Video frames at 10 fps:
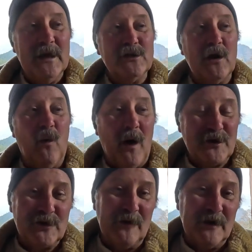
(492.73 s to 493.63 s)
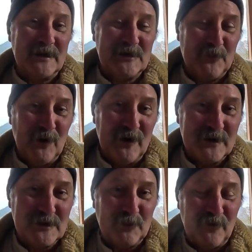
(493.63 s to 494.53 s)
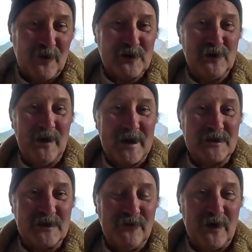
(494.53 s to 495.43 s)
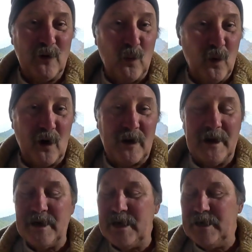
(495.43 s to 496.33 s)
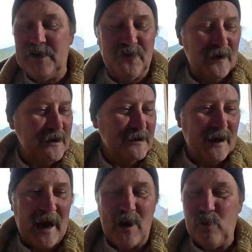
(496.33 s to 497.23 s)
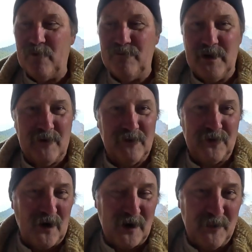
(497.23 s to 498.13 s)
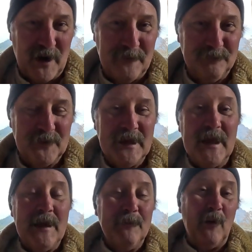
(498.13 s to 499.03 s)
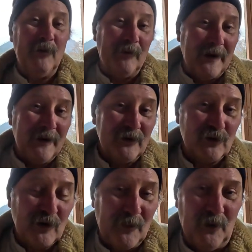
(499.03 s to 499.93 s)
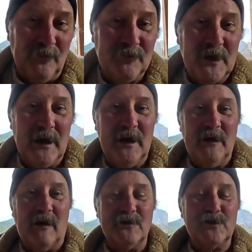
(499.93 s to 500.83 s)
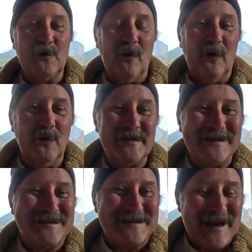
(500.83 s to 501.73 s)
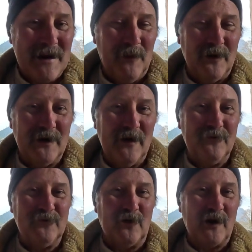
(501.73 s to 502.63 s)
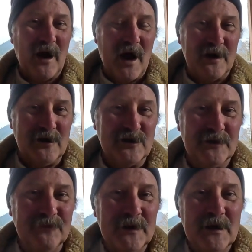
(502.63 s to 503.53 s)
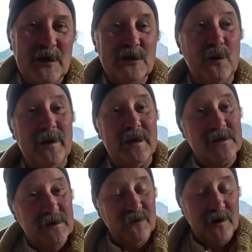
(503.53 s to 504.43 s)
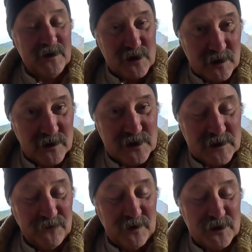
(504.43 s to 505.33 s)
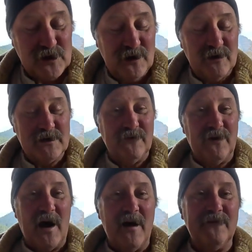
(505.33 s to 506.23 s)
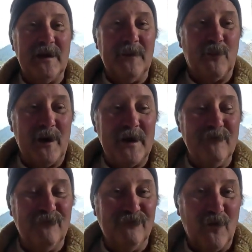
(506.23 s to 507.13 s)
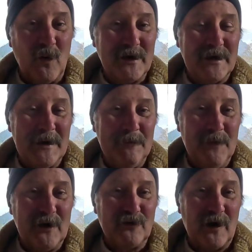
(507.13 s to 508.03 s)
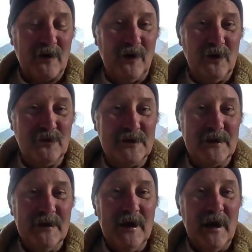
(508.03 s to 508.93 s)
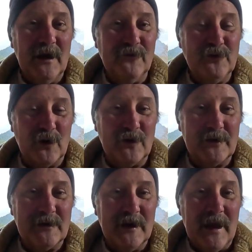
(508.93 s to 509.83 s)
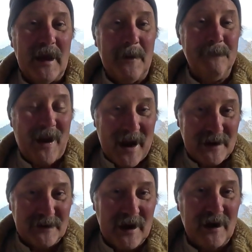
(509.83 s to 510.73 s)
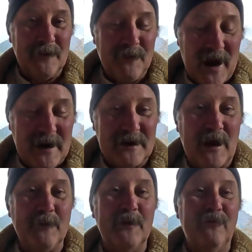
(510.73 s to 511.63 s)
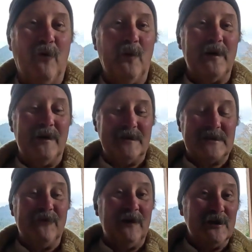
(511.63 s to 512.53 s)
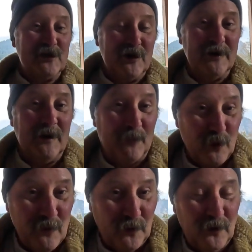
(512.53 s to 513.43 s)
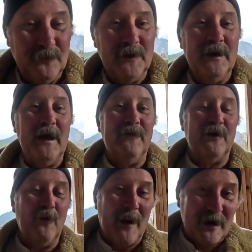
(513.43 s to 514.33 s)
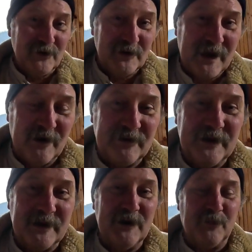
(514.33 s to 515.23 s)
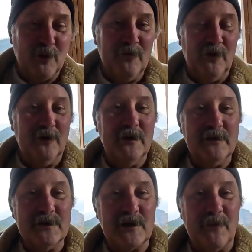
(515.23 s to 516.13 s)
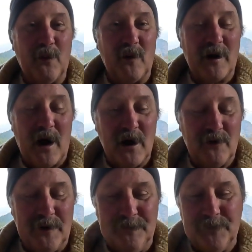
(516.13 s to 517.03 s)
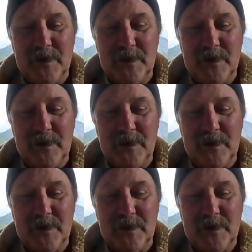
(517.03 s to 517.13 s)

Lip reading: So I watched an experienced professional excavator work, and he did things that I would have never thought about. But we ran into trouble. Our soil was not stable enough for a cottage, so I get civil engineers involved and bring in 14 big truckloads of dirt and pack it down before we get civil engineering approval, and then go back to the county and get approval to start pouring concrete.